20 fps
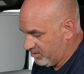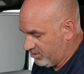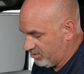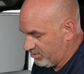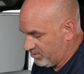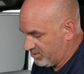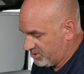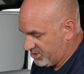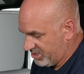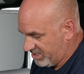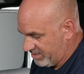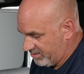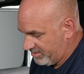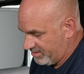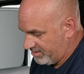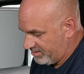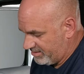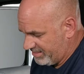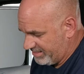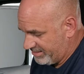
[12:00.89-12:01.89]
your
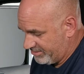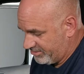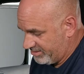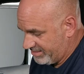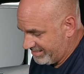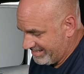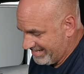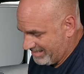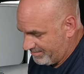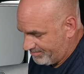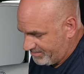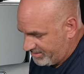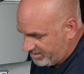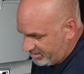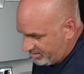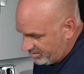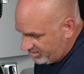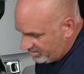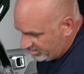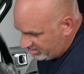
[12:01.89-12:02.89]
cigarette lighter
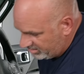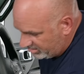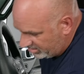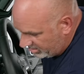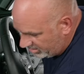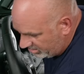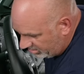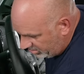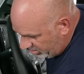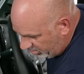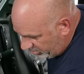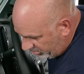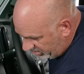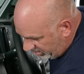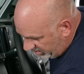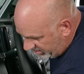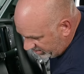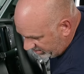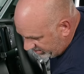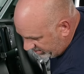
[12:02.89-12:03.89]
adapter, you
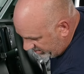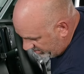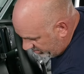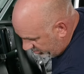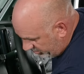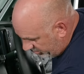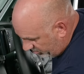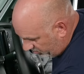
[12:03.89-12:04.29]
can continue to